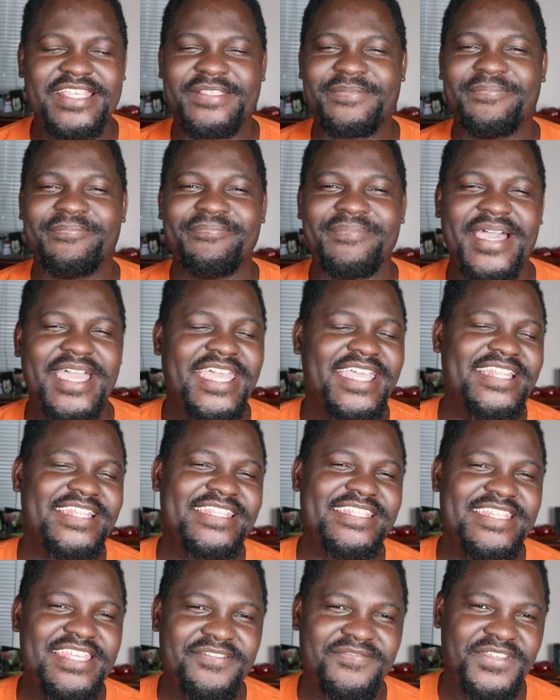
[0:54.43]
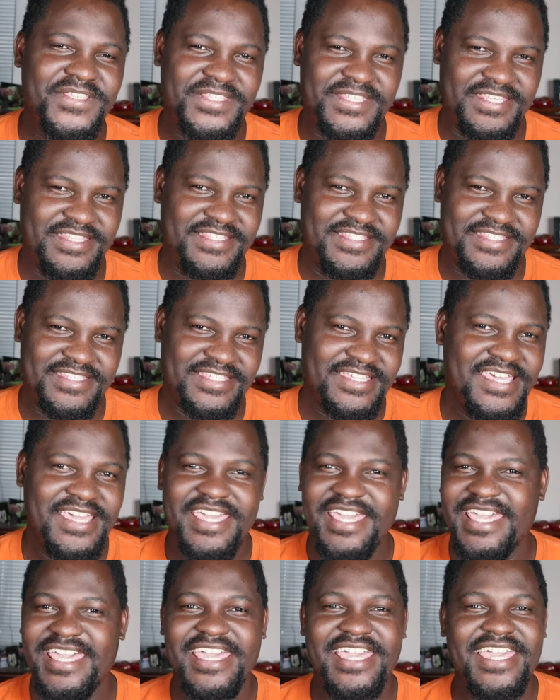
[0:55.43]
He's magnificent
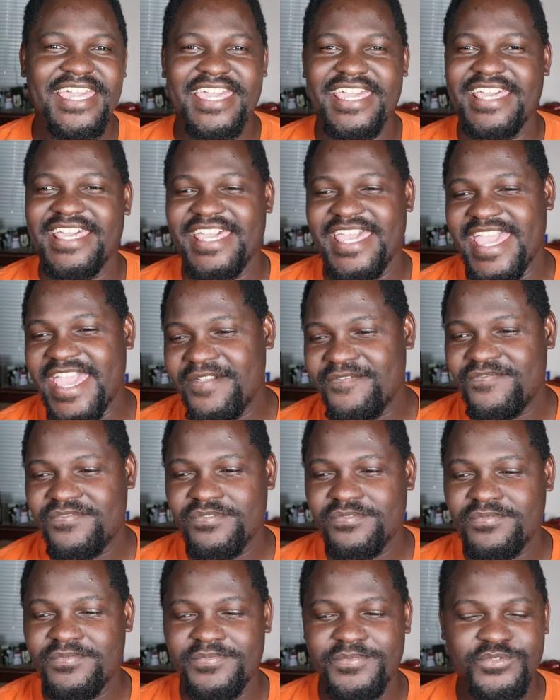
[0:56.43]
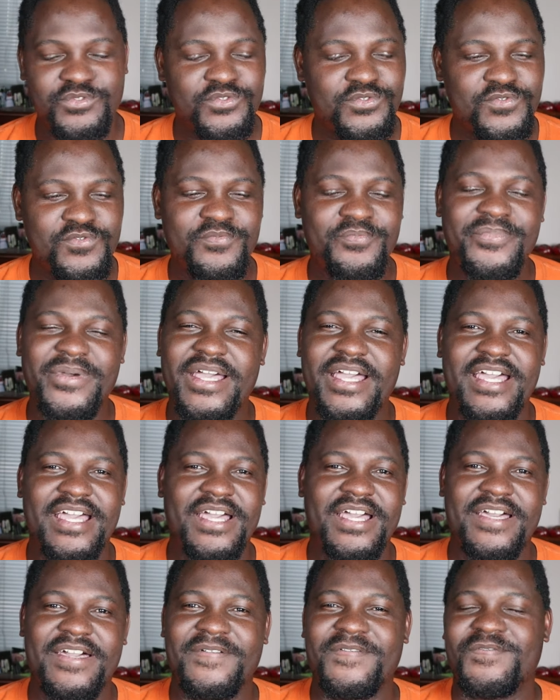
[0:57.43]
every
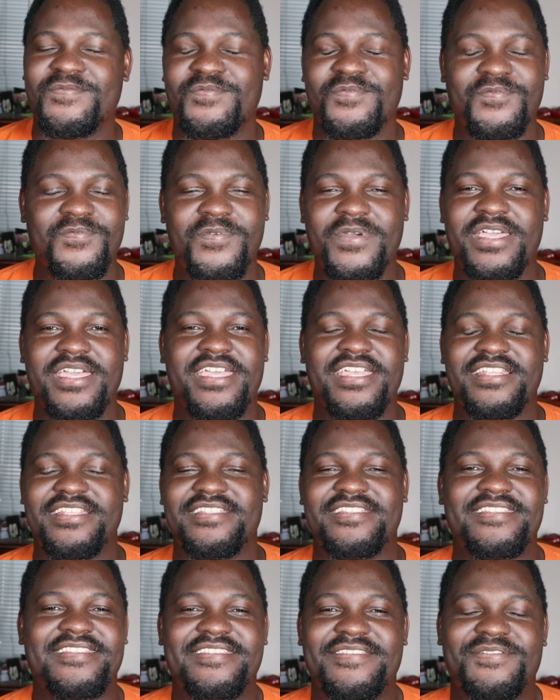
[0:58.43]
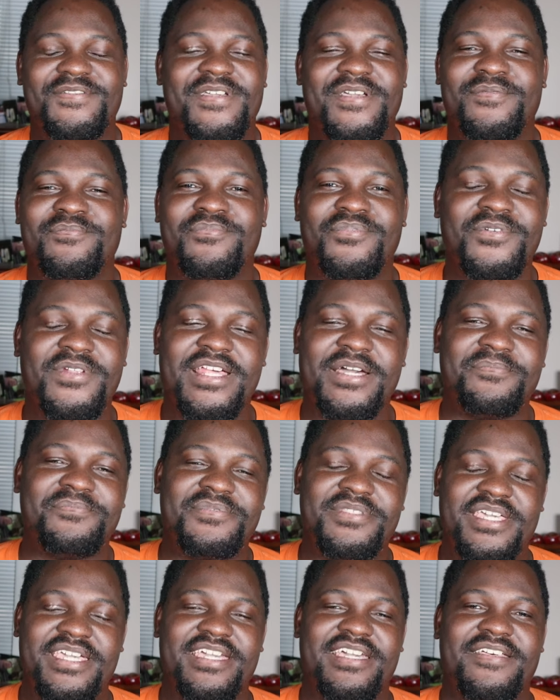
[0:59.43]
super word you can put
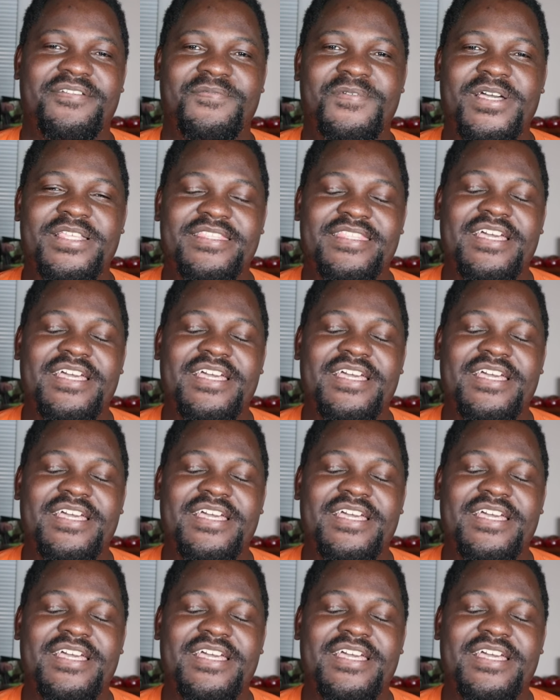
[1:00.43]
up there.